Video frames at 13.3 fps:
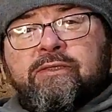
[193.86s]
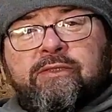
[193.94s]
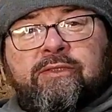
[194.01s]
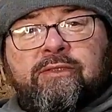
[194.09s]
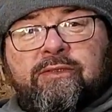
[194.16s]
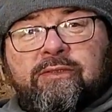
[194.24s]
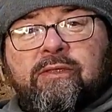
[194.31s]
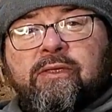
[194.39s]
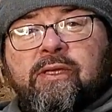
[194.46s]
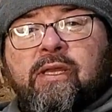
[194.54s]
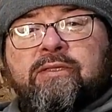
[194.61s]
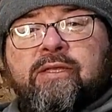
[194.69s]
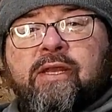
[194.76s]
is,
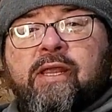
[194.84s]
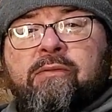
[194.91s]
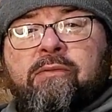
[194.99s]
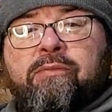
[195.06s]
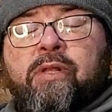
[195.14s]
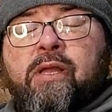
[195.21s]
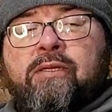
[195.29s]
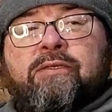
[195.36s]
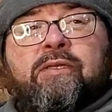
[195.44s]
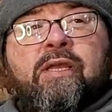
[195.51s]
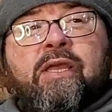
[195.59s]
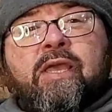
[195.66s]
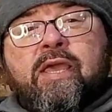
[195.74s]
as the name implies,
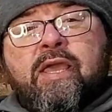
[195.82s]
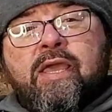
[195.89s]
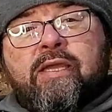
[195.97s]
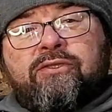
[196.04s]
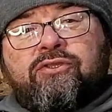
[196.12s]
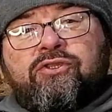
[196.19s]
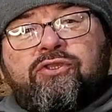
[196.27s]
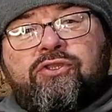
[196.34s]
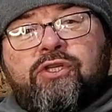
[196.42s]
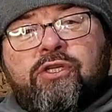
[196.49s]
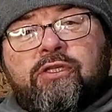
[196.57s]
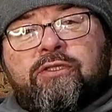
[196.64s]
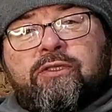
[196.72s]
it
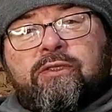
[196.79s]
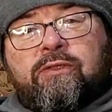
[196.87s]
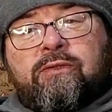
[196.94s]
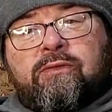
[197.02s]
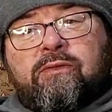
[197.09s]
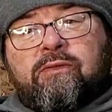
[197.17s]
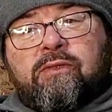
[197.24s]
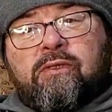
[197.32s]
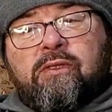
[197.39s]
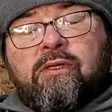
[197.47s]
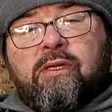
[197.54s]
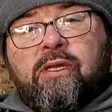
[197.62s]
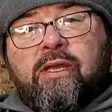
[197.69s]
just,
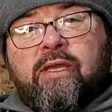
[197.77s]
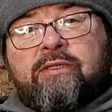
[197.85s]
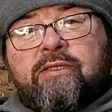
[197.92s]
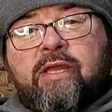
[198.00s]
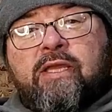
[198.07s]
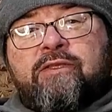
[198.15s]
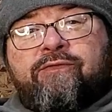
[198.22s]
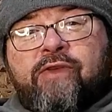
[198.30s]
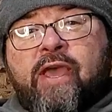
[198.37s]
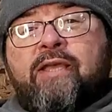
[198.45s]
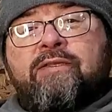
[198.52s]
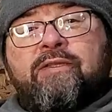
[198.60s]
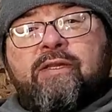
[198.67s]
it, it's
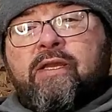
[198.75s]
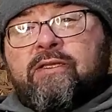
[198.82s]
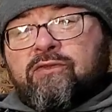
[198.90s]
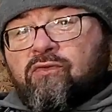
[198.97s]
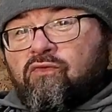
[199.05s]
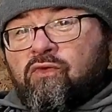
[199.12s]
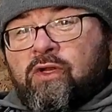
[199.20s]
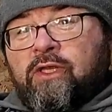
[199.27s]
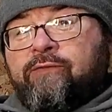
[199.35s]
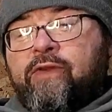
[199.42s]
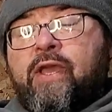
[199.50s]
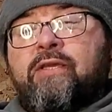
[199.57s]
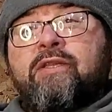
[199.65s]
fast. It's
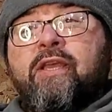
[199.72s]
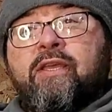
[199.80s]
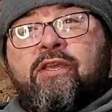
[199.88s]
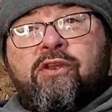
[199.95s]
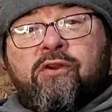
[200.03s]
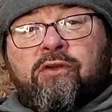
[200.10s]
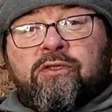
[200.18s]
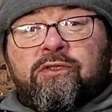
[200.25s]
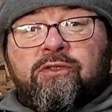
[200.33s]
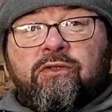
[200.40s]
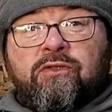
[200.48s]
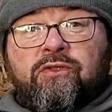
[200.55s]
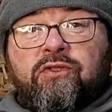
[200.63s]
really fast. It
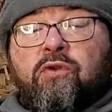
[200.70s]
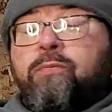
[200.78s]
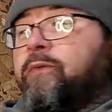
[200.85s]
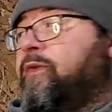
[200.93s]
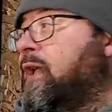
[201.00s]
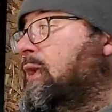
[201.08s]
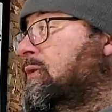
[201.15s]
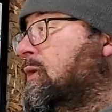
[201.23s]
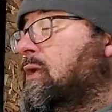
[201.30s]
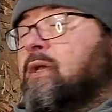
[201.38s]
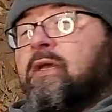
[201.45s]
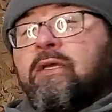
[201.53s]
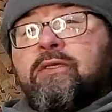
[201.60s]
cures super fast.
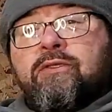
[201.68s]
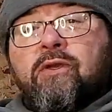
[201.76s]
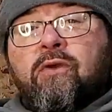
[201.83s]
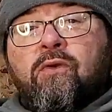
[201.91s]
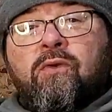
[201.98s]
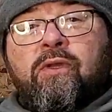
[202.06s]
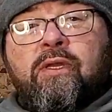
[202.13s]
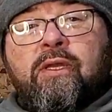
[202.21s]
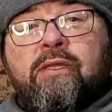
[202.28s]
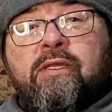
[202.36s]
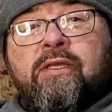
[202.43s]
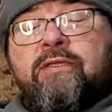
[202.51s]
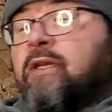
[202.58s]
So
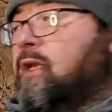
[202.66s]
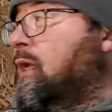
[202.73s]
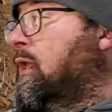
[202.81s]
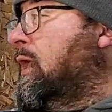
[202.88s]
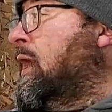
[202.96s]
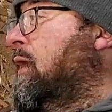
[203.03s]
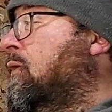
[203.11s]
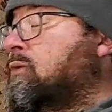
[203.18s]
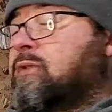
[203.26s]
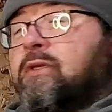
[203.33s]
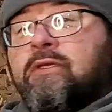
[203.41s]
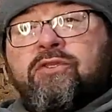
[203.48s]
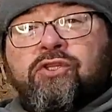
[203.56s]
this
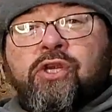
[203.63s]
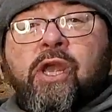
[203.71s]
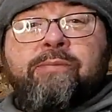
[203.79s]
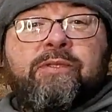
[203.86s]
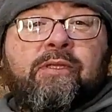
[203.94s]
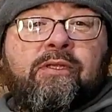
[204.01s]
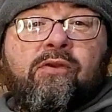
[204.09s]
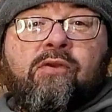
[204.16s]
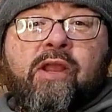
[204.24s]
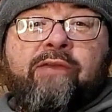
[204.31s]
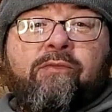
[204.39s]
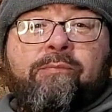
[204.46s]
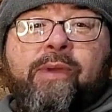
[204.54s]
allows shops that don't
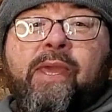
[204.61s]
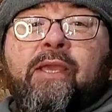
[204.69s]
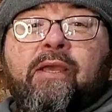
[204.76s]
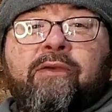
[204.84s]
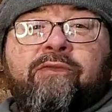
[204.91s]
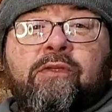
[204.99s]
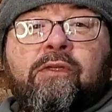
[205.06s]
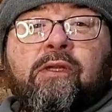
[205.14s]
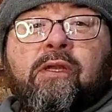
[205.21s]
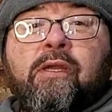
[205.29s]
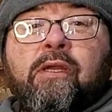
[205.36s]
have a bake oven